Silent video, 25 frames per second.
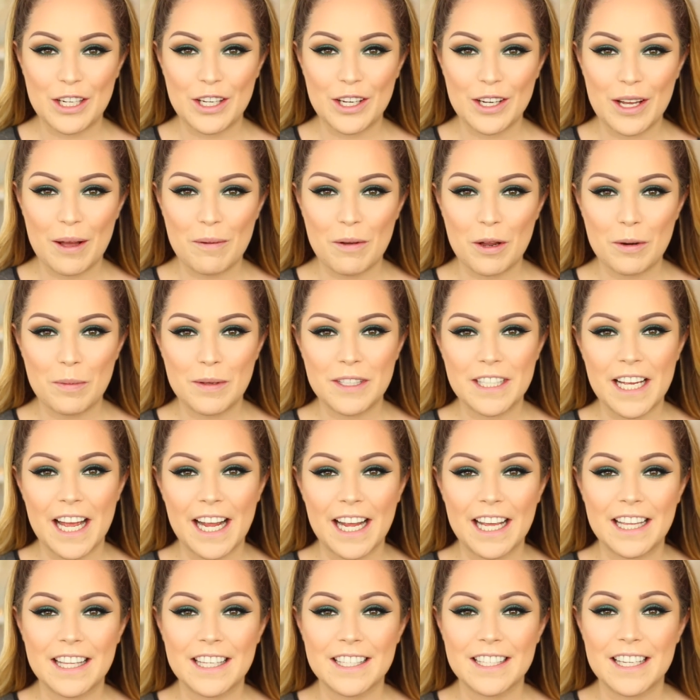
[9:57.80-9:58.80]
the the look, I'm going to be
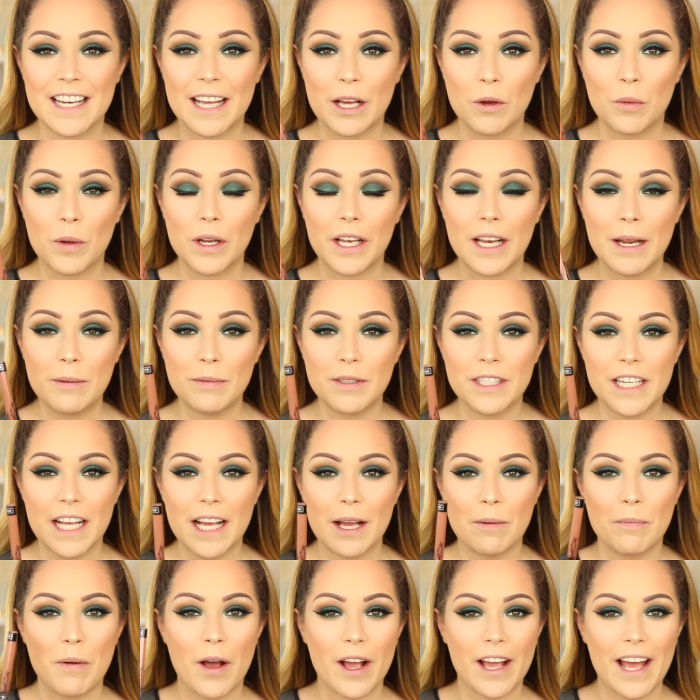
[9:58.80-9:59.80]
taking this liquid
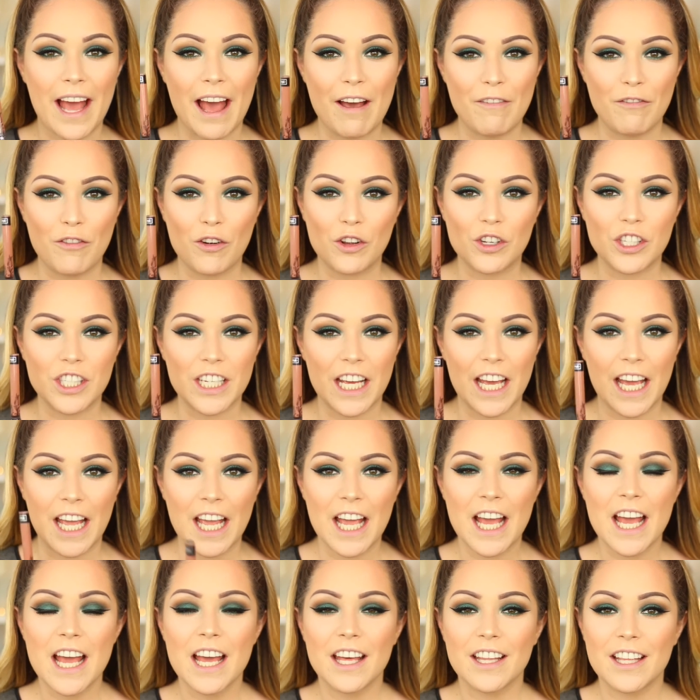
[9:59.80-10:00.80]
lipstick by Kat Von
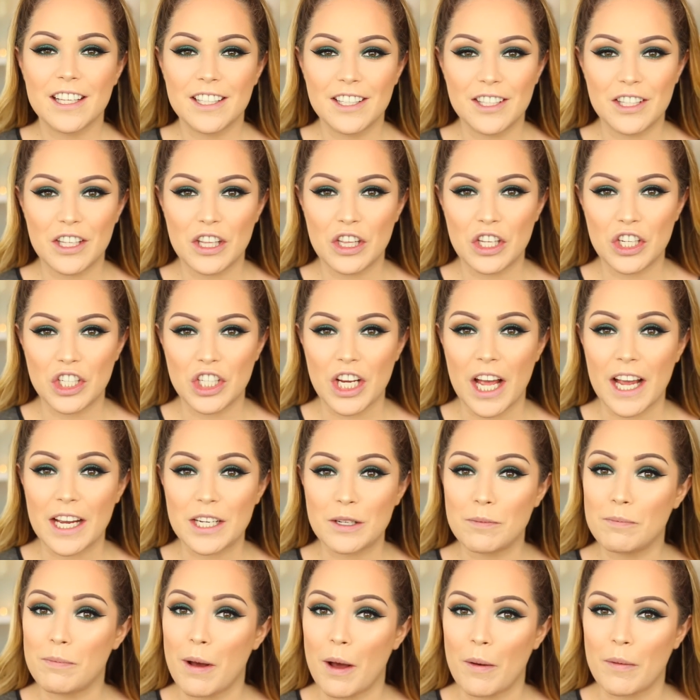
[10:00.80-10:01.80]
D. This is in the
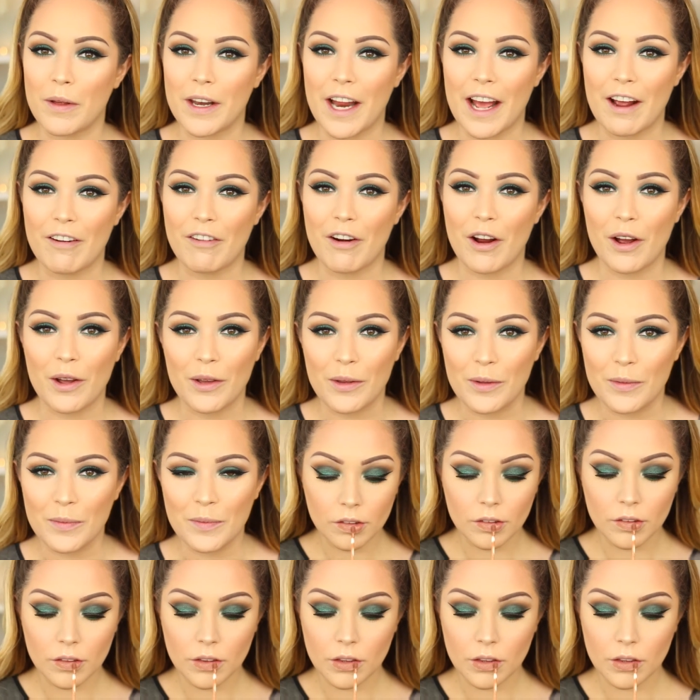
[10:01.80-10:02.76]
shade Bow and Arrow.